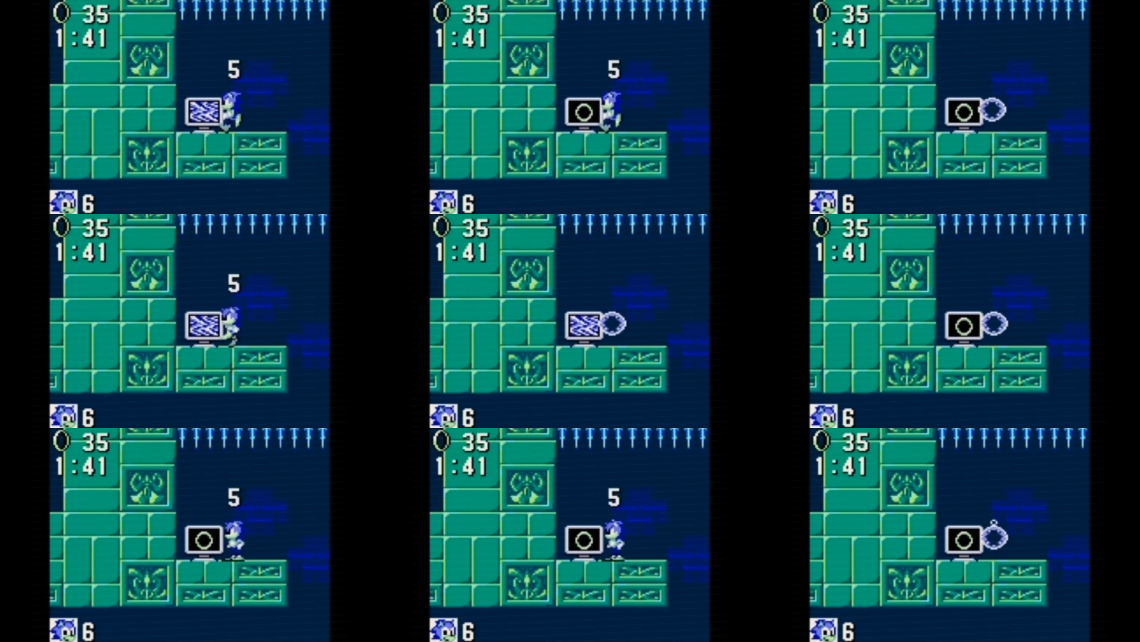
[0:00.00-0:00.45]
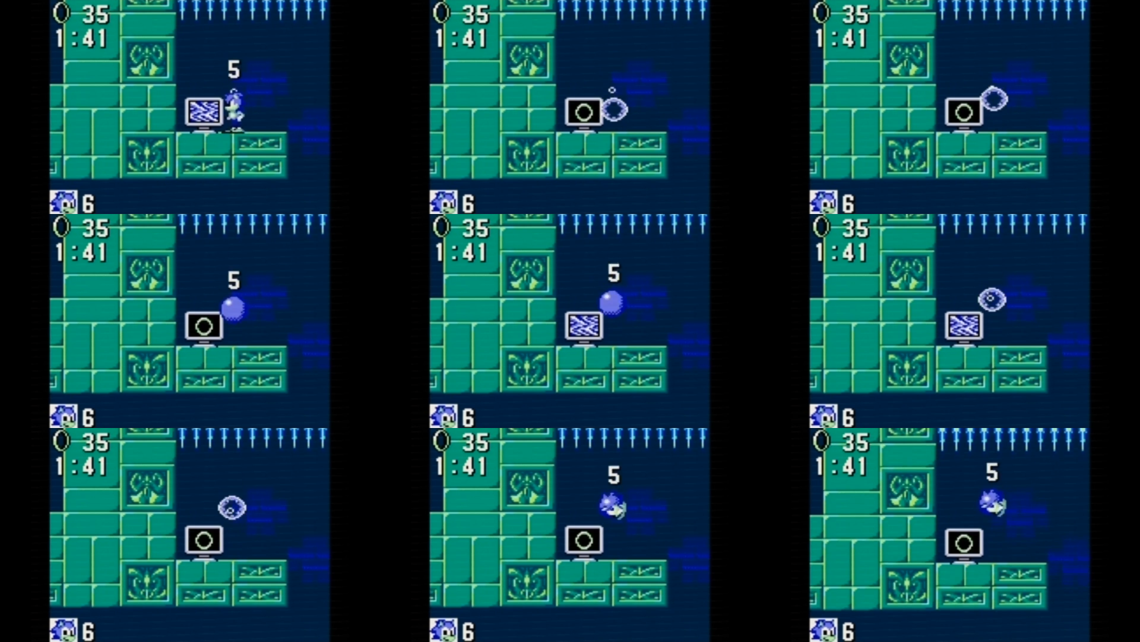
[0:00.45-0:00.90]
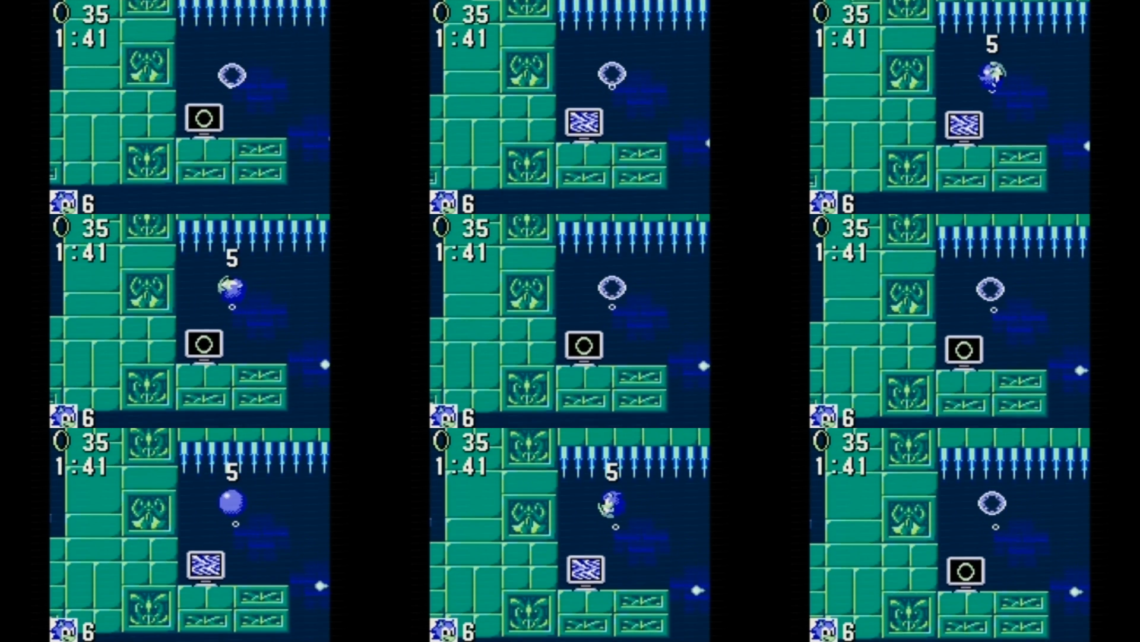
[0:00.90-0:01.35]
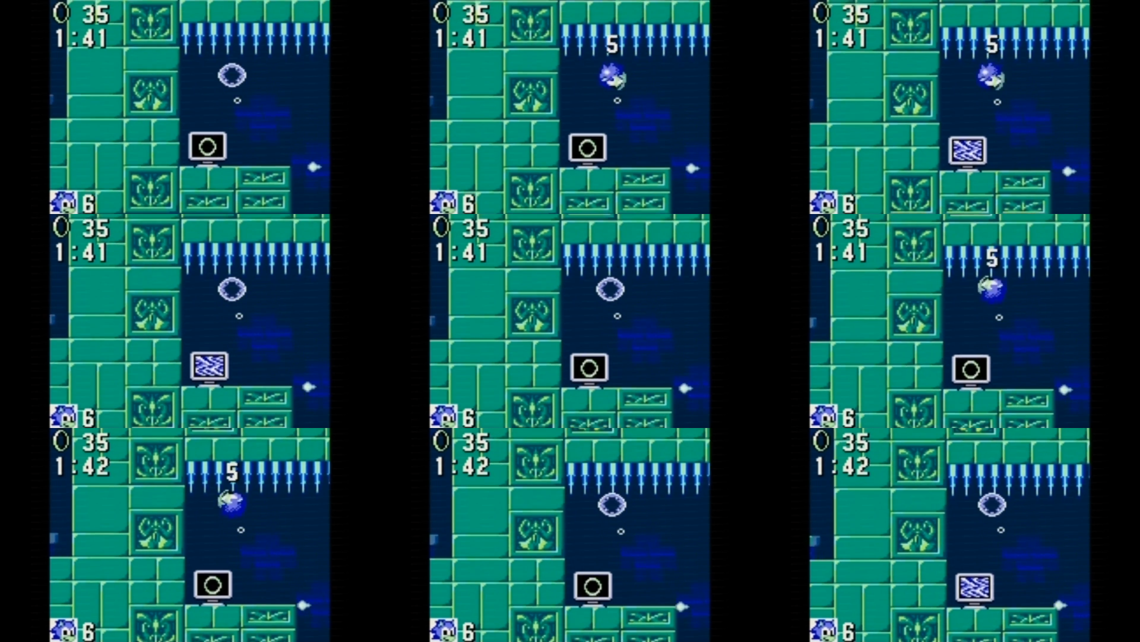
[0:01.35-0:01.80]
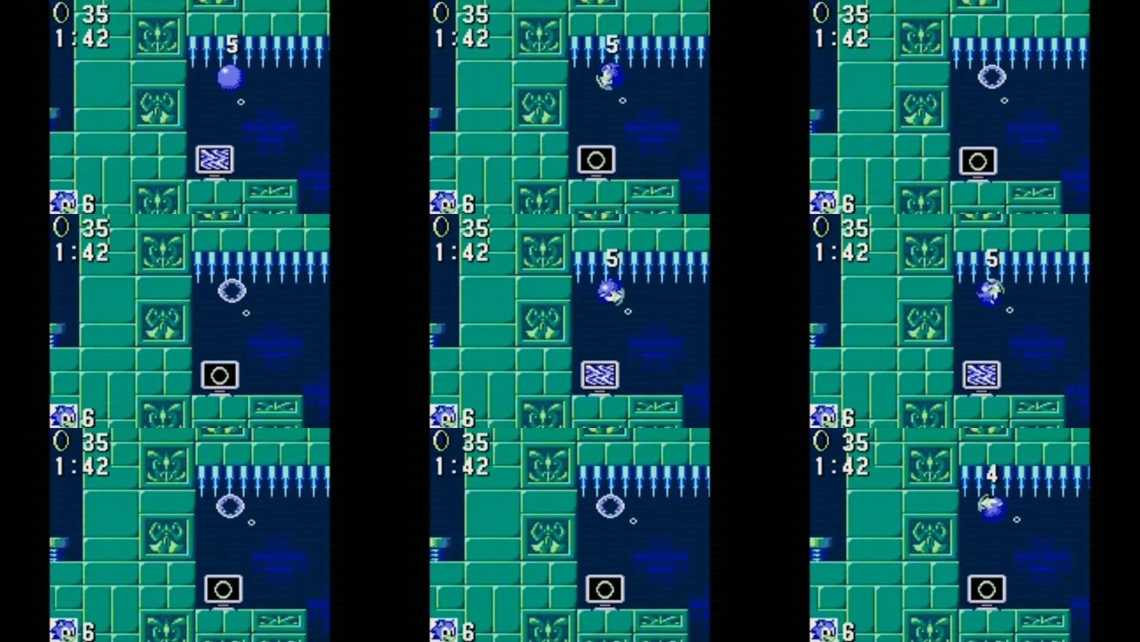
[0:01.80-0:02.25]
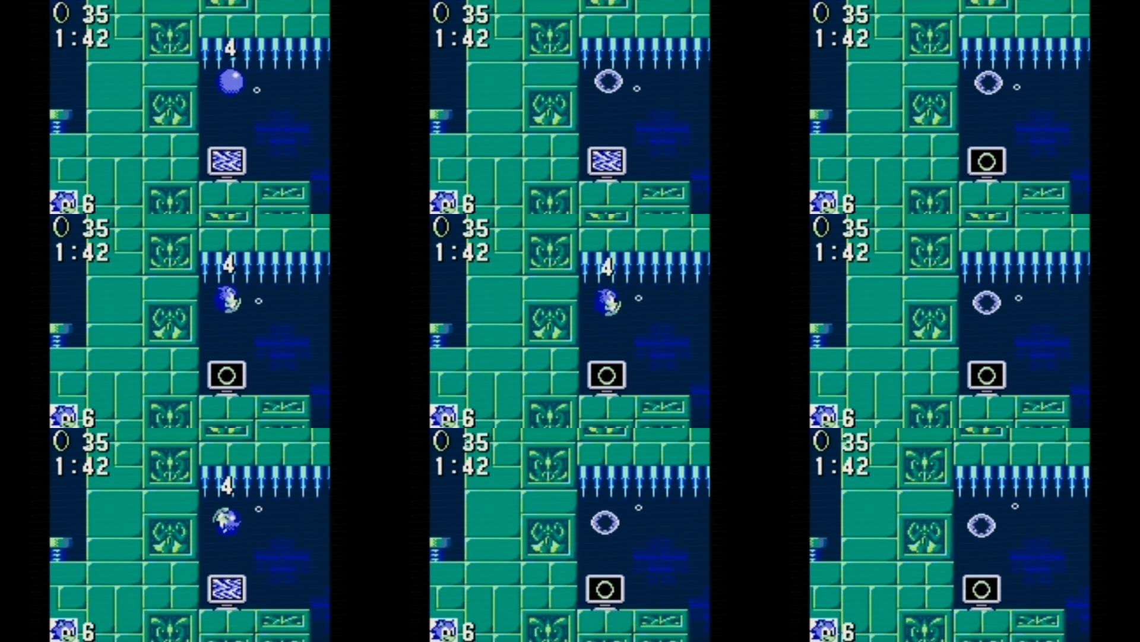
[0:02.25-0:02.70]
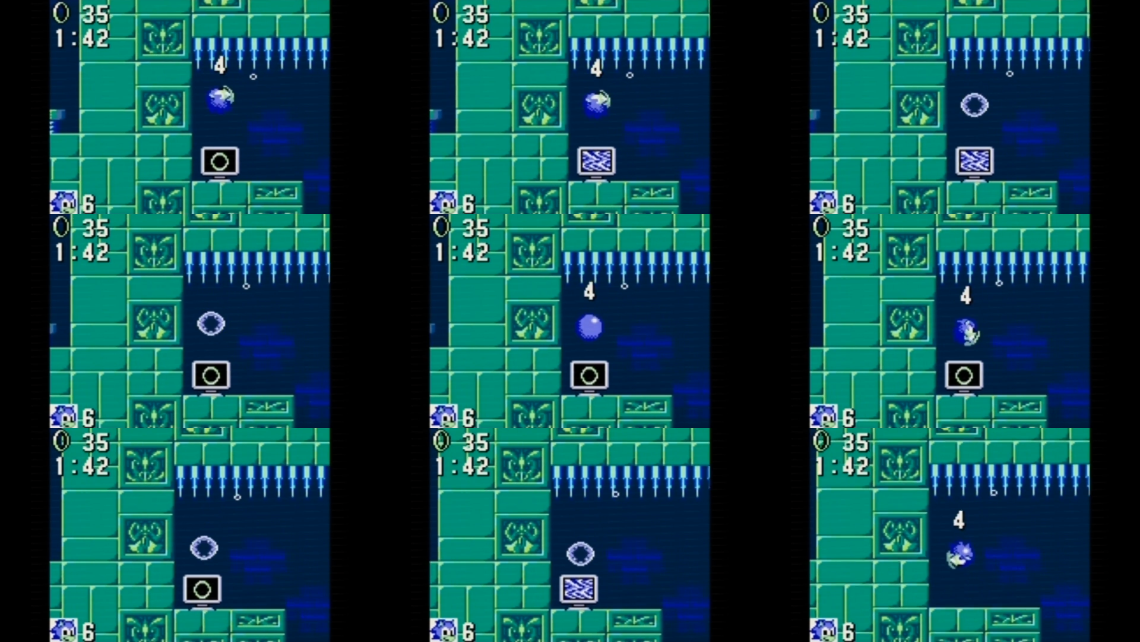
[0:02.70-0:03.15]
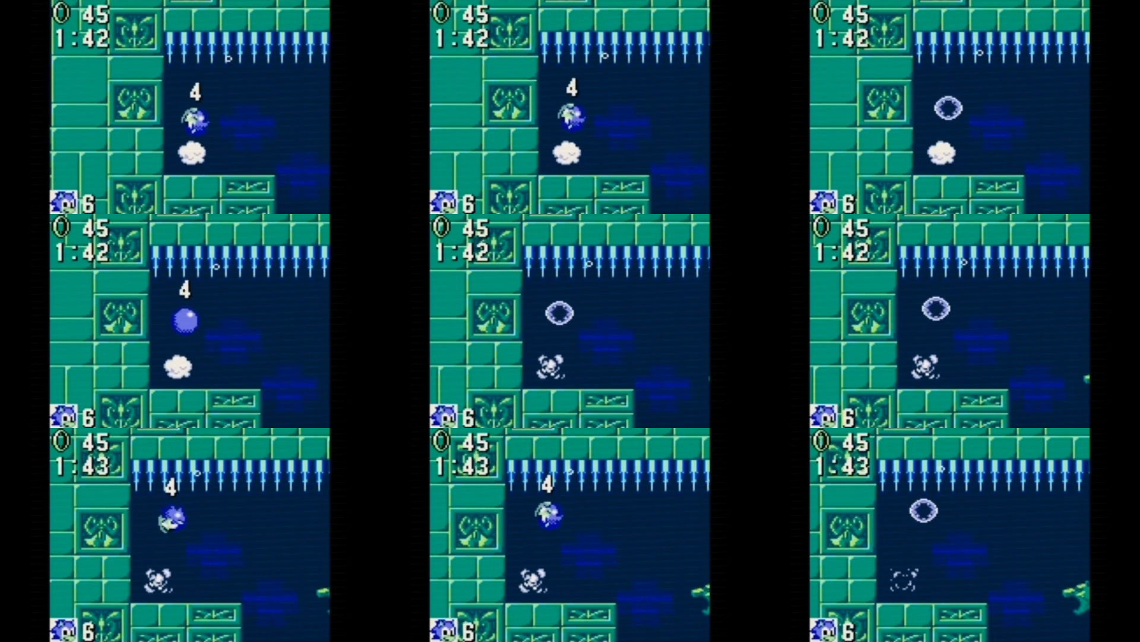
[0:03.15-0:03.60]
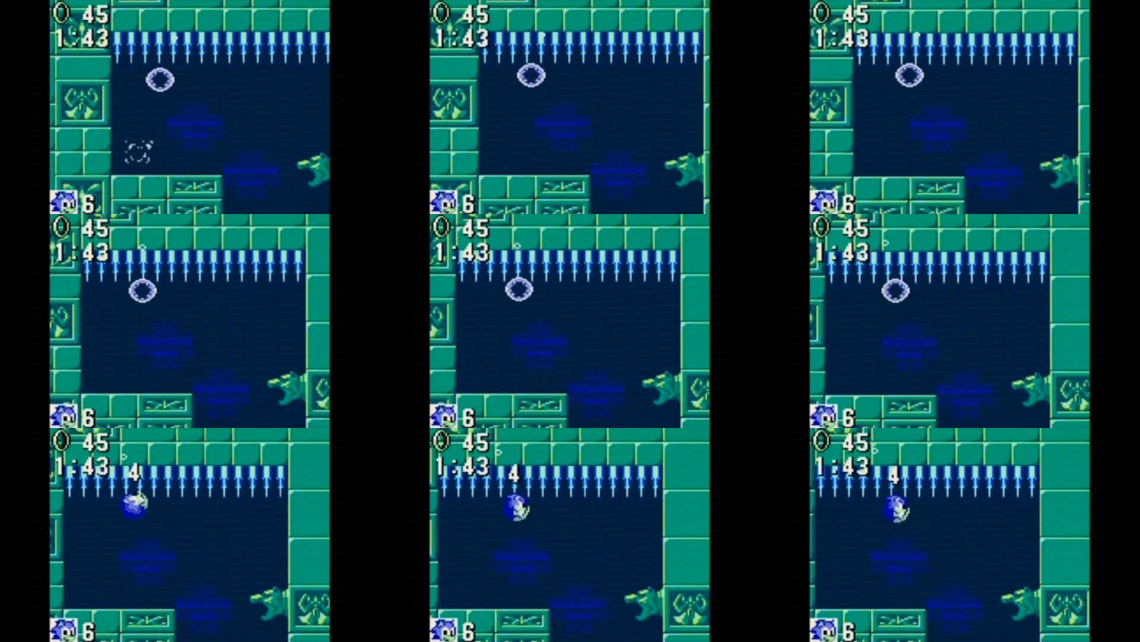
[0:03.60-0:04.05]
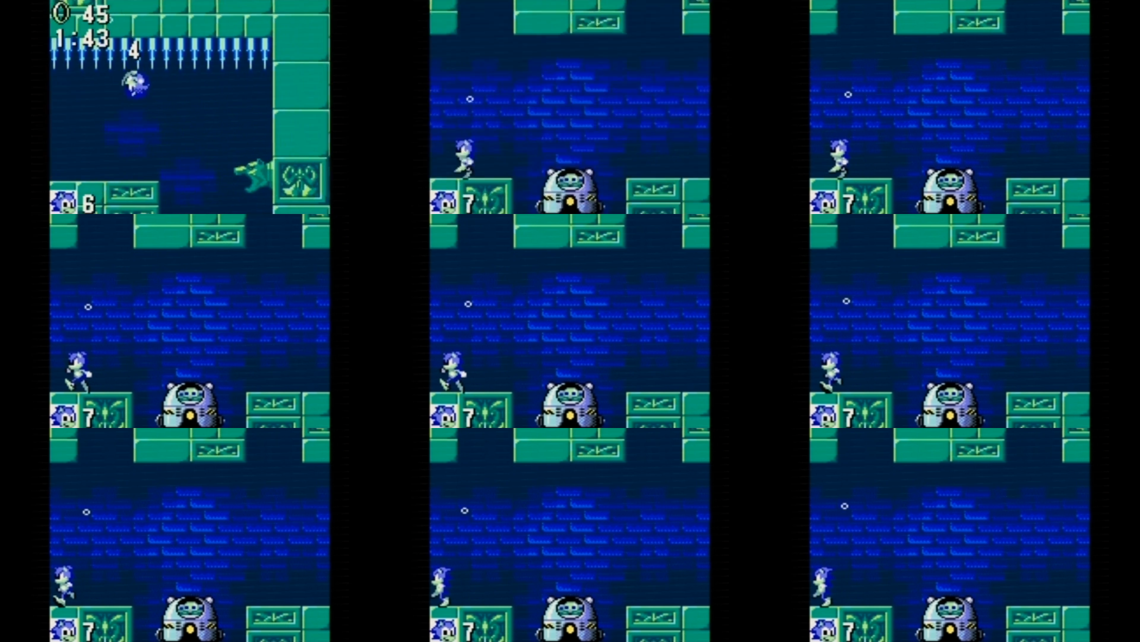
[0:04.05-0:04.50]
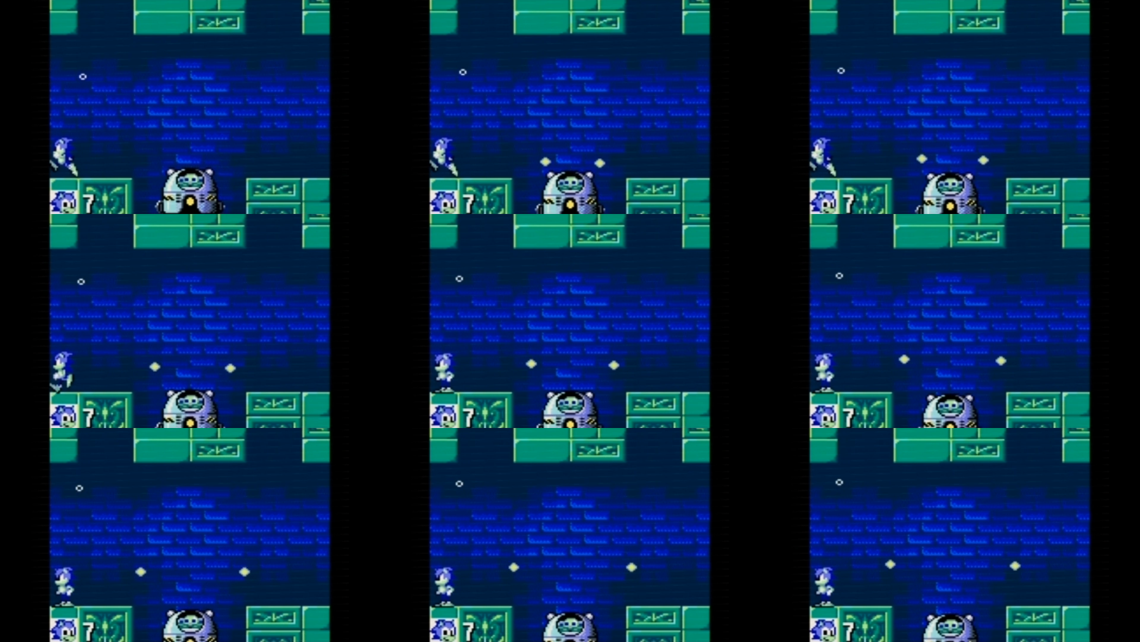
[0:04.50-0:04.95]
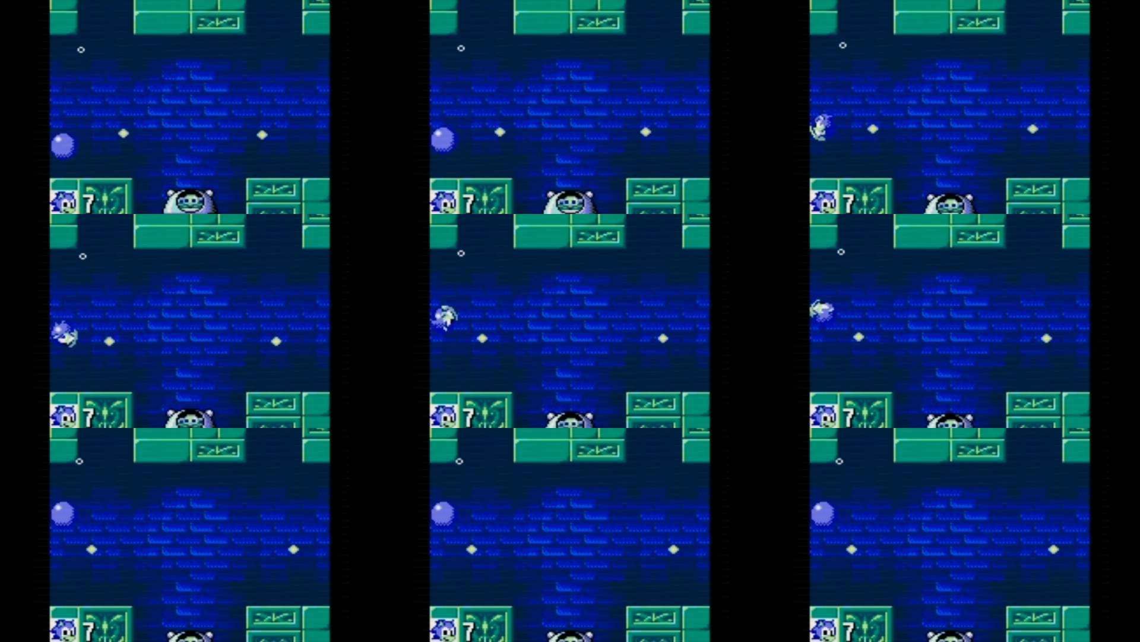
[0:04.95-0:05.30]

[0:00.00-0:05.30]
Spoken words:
(no speaker visible)